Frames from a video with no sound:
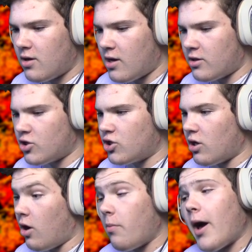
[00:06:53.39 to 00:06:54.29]
And this,
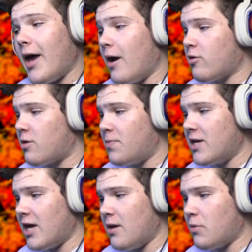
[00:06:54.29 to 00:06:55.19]
oh, I outspeed
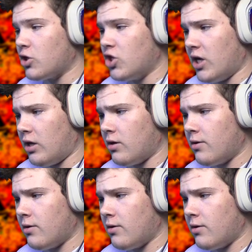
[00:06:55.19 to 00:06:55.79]
a Hitmonchan.